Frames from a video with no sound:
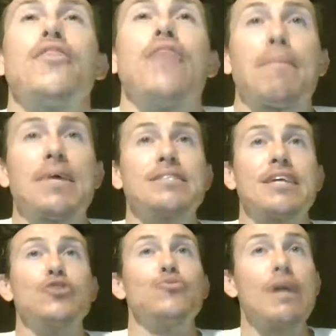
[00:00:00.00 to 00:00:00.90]
that being
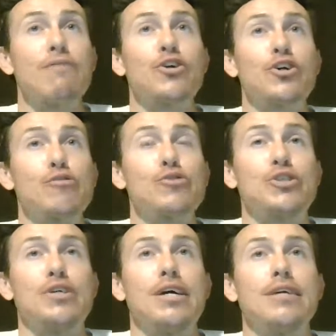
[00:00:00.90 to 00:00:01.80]
said, you never
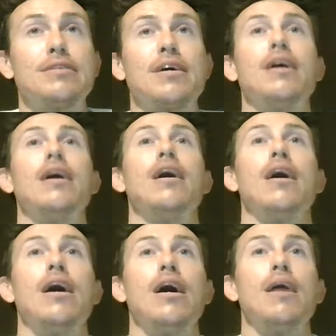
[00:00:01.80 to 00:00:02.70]
negotiate
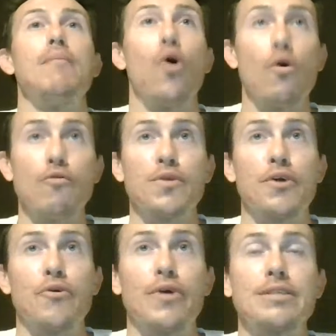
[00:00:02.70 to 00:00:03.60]
over the
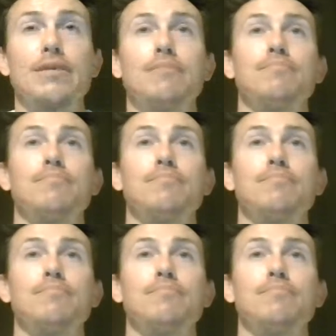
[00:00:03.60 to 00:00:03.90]
internet.